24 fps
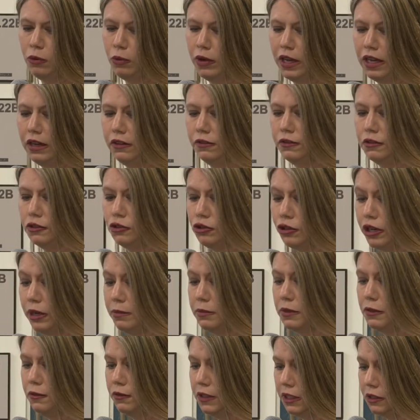Way for
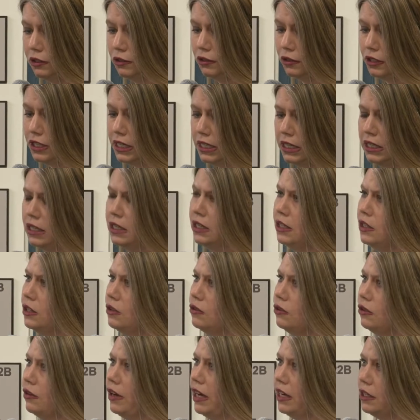Trump's Victory
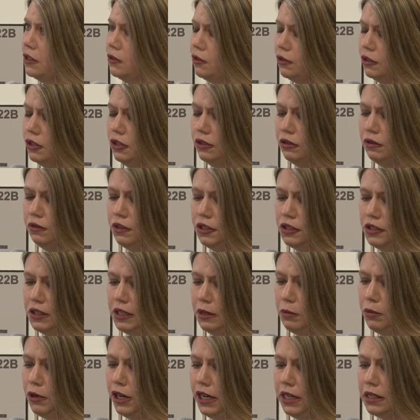through Oxford University
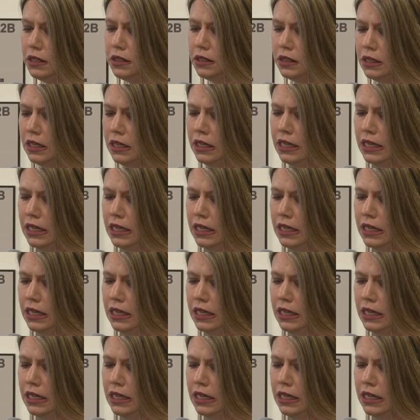Press.